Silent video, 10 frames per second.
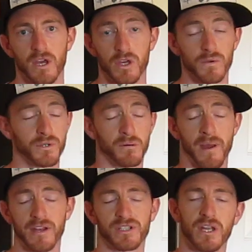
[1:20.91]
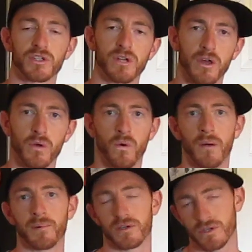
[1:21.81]
use your imagination all you
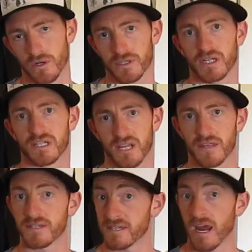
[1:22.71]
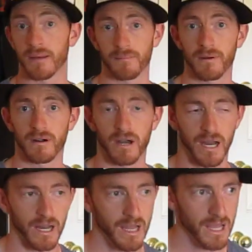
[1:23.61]
want, but your shirt's going to stay the same,
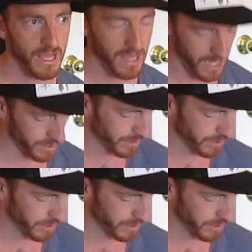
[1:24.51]
alright? And you're